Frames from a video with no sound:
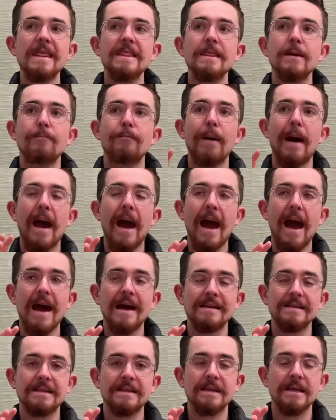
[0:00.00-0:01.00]
the
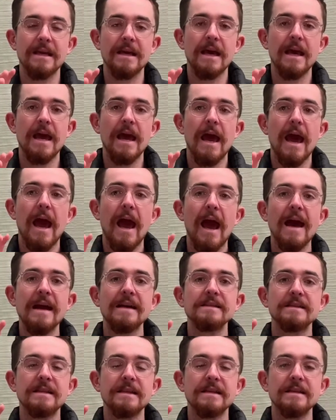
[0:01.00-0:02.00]
past,
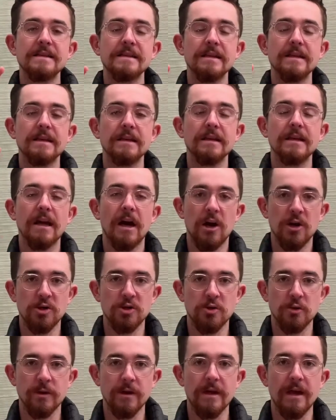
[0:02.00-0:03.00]
has this
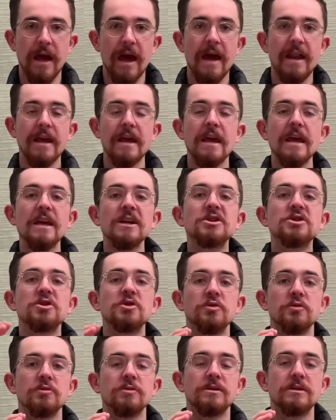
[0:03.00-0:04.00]
country had
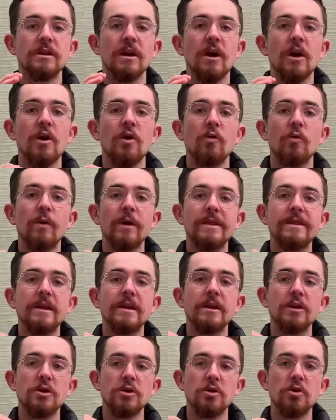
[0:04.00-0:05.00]
issues
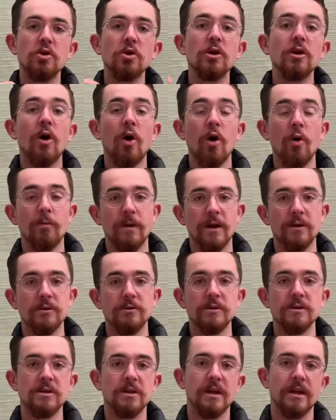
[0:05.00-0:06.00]
with your home
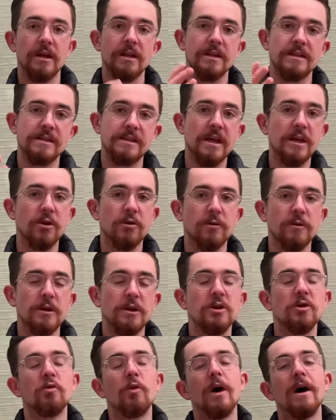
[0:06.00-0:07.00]
countries? So like, let's say you're in
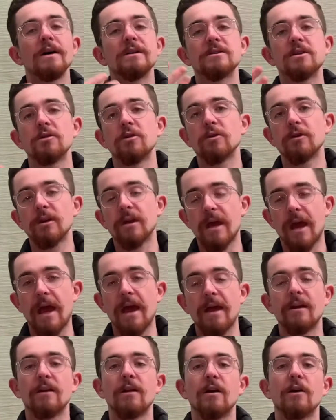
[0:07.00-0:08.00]
the US or you're in
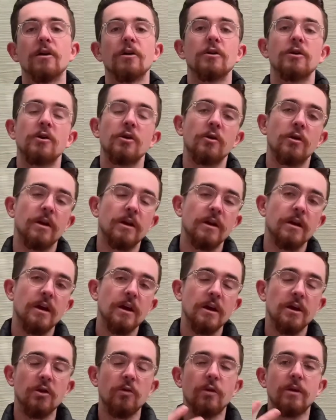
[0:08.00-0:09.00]
Canada or you're in
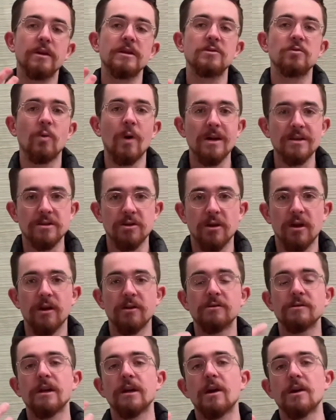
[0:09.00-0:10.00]
one of these Western
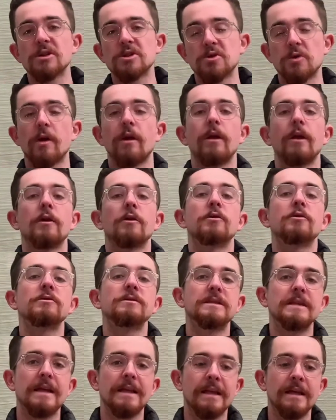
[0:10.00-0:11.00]
countries like Australia or New
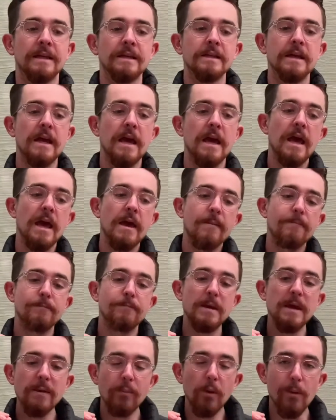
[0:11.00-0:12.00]
Zealand.
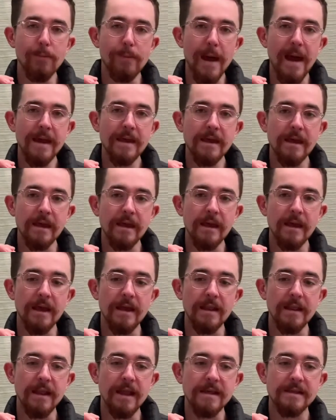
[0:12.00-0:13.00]
People banking
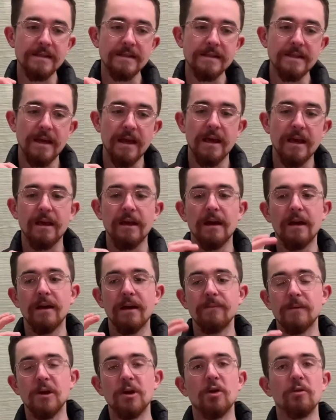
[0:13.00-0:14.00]
in, let's say,
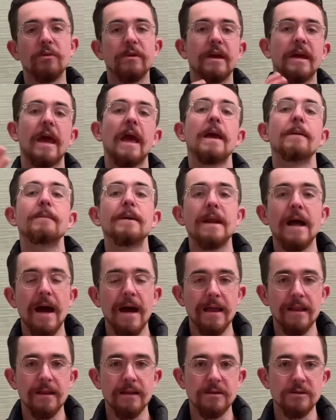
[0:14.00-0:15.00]
the Cayman
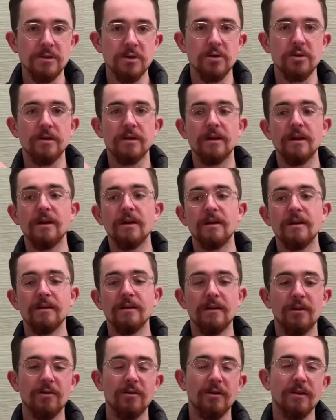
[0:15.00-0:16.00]
Islands or
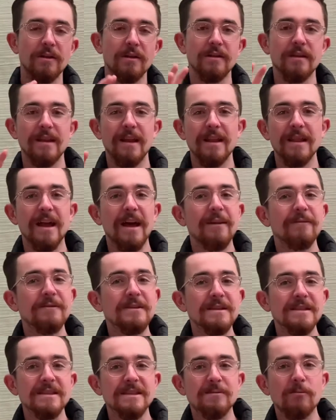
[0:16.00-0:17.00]
a lot of these
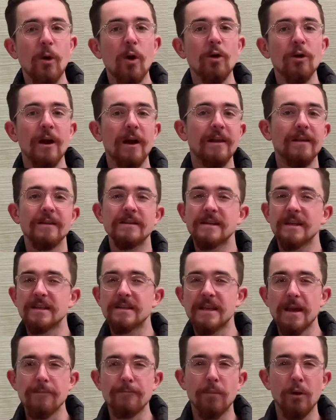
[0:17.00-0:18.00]
smaller islands like
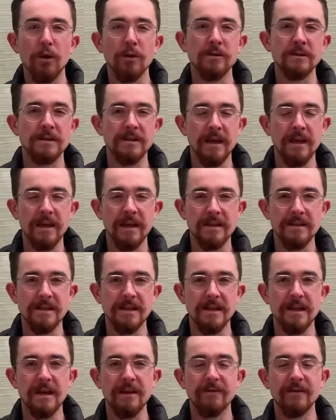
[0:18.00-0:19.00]
St. Bart's, St. Kitts
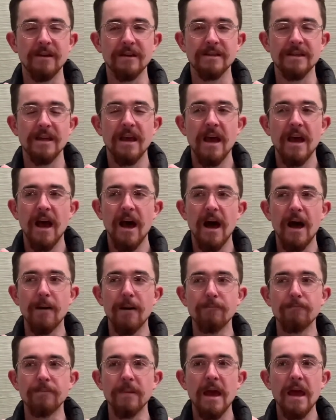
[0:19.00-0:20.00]
and Nevis.
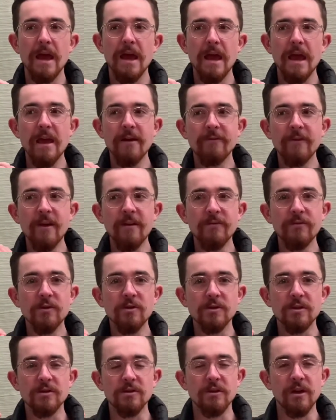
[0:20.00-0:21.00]
If
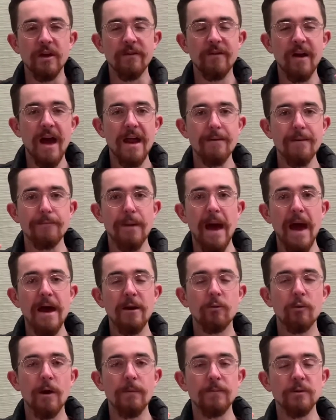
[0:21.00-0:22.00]
they've had a
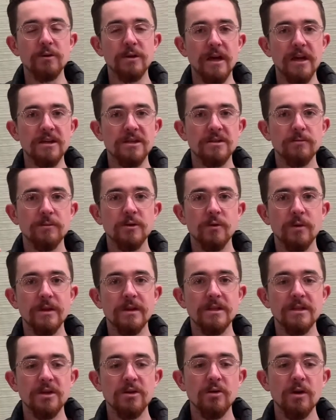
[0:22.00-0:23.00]
bad reputation between
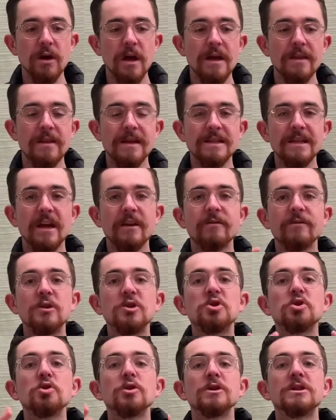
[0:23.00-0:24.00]
the 2, that's kind of the
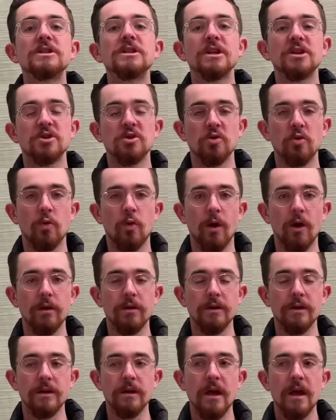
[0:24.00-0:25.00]
jurisdiction
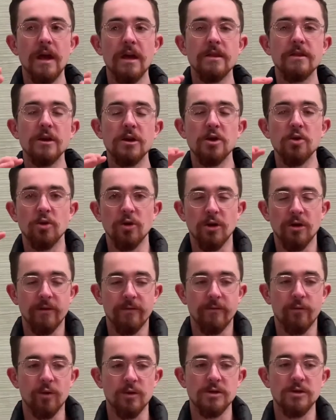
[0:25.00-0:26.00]
quality that you're looking
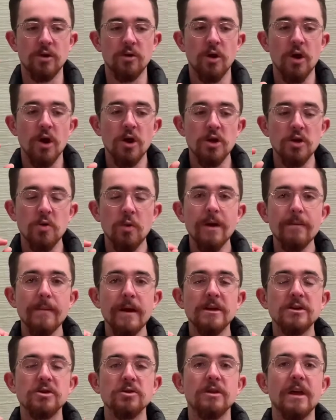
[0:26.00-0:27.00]
for. So you want to
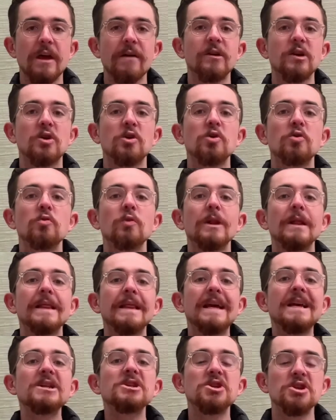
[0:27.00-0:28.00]
make sure they have a good
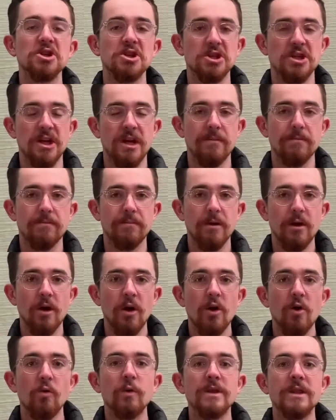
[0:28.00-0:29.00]
relationship
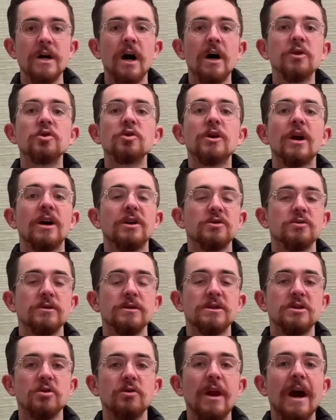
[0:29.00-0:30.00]
with other
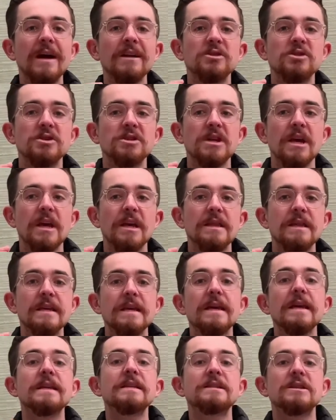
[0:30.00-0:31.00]
countries. So not just the
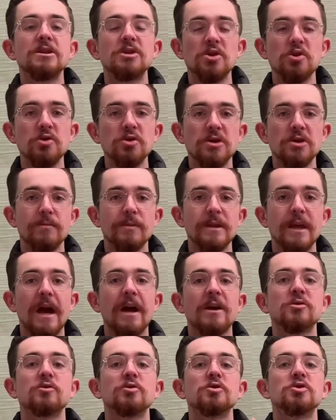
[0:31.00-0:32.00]
institution, but the
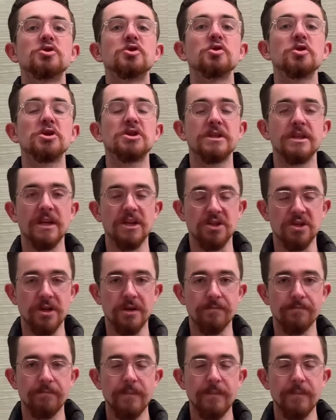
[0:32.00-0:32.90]
actual jurisdiction.